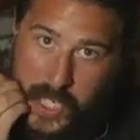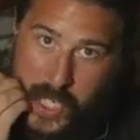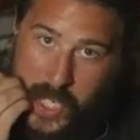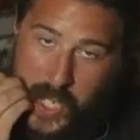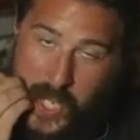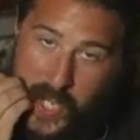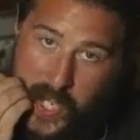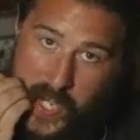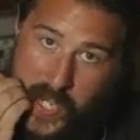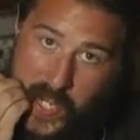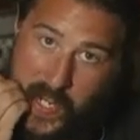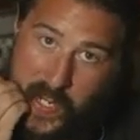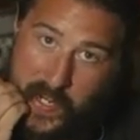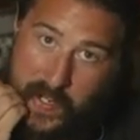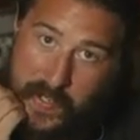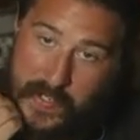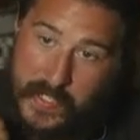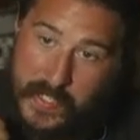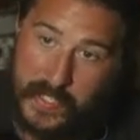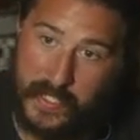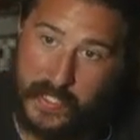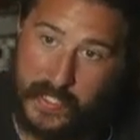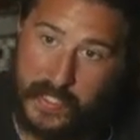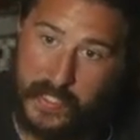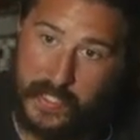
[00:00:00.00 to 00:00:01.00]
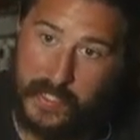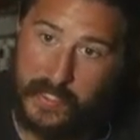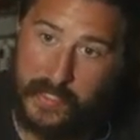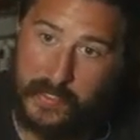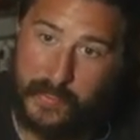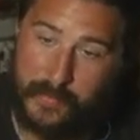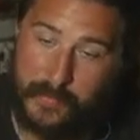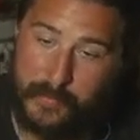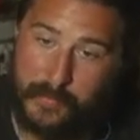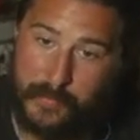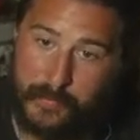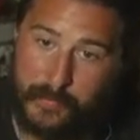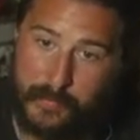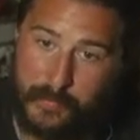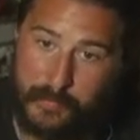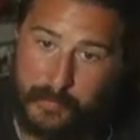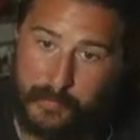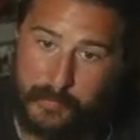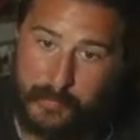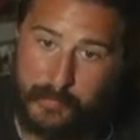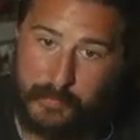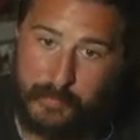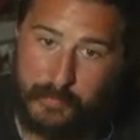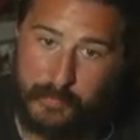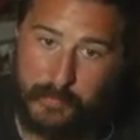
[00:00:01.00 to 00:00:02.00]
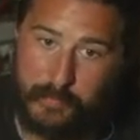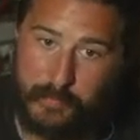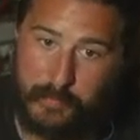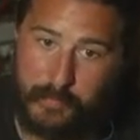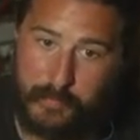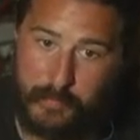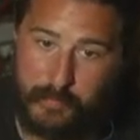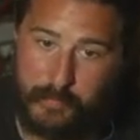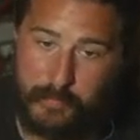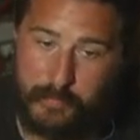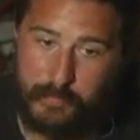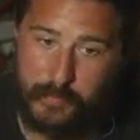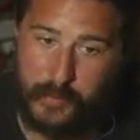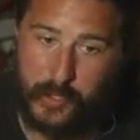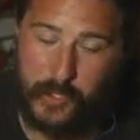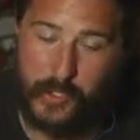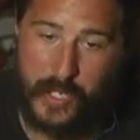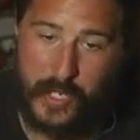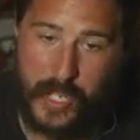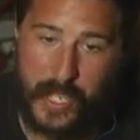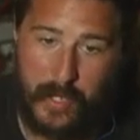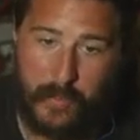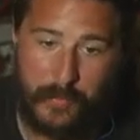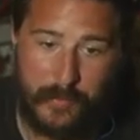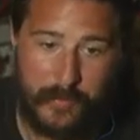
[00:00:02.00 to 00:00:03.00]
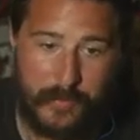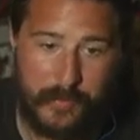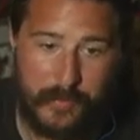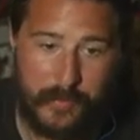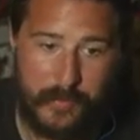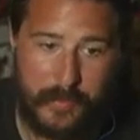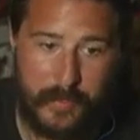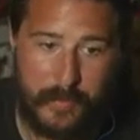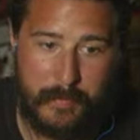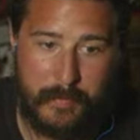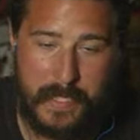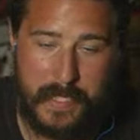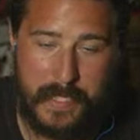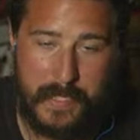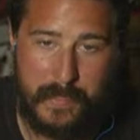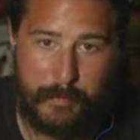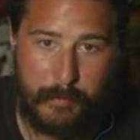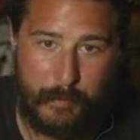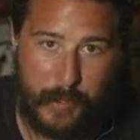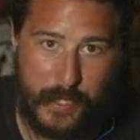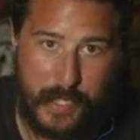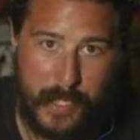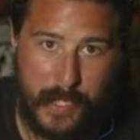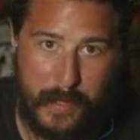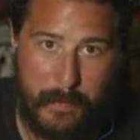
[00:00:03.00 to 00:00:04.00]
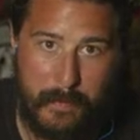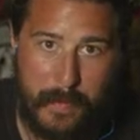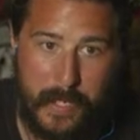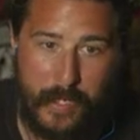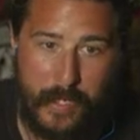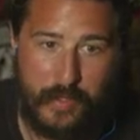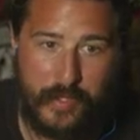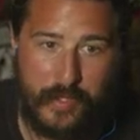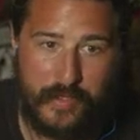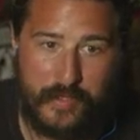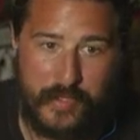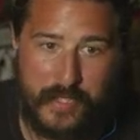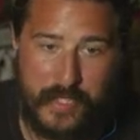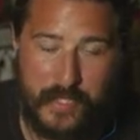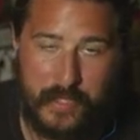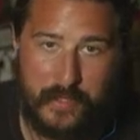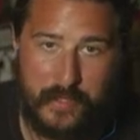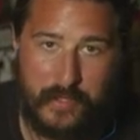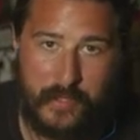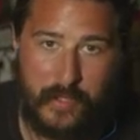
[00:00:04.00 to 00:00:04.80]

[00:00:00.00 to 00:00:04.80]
And uh, turn out to be pretty embarrassing.